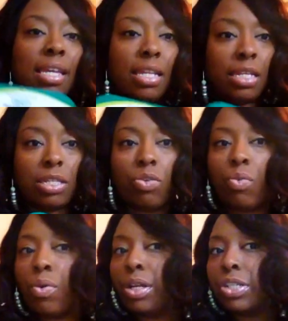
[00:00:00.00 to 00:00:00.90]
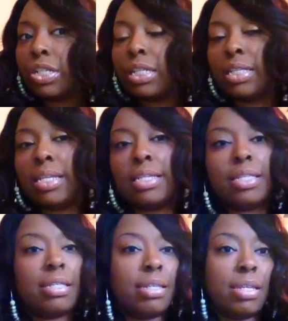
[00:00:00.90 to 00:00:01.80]
is gorgeous.
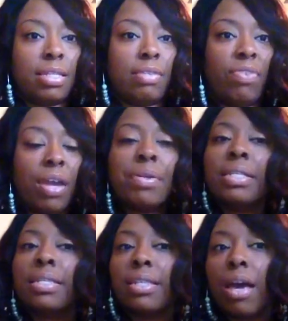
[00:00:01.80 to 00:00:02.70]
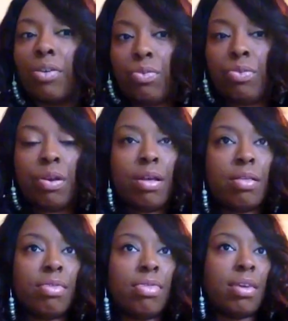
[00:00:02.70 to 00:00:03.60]
It's very subtle,
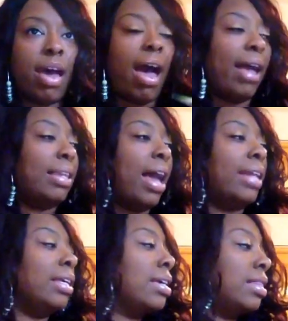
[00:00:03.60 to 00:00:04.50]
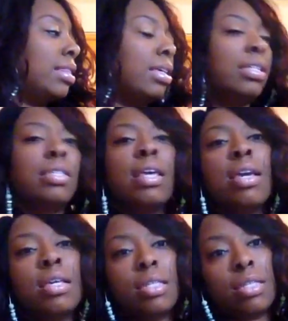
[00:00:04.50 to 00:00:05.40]
the highlighting in this,
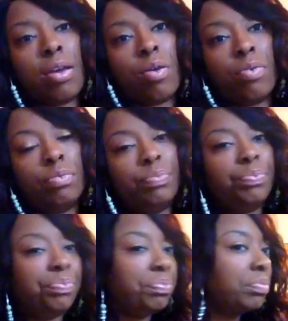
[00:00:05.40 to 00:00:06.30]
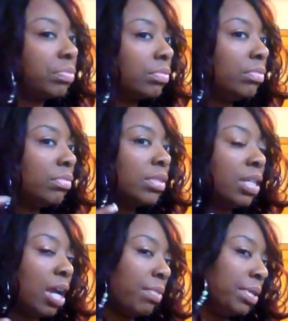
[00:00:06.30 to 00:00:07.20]
so
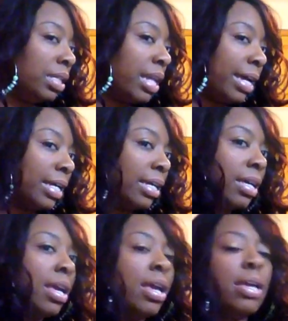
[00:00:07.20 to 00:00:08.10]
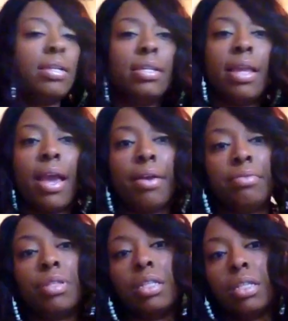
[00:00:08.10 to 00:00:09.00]
I really like it. Now,
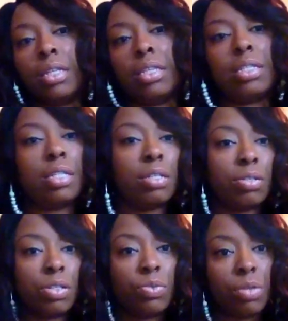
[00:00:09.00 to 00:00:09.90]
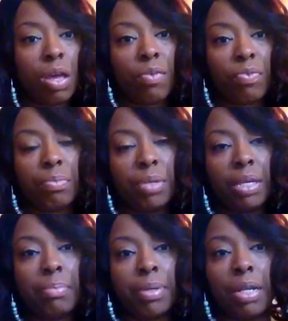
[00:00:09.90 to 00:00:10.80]
the length is a little too long for me,
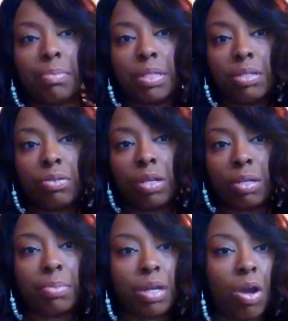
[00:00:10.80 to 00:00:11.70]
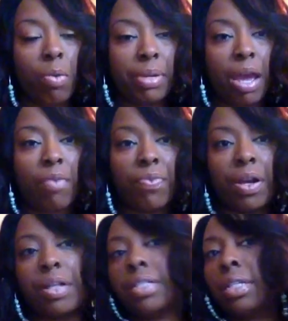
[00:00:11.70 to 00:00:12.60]
but I'm gonna comb it out
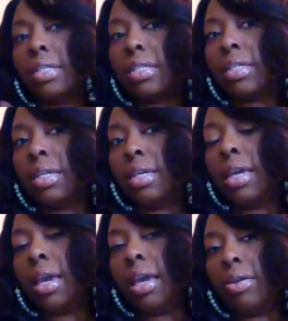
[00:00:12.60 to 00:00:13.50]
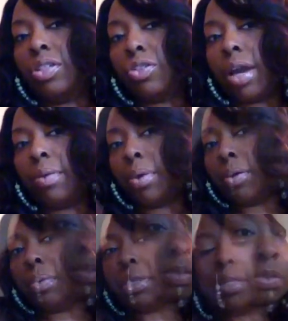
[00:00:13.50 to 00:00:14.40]
first and see, and try to work
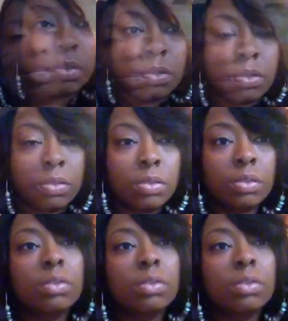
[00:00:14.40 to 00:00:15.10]
with it a little bit.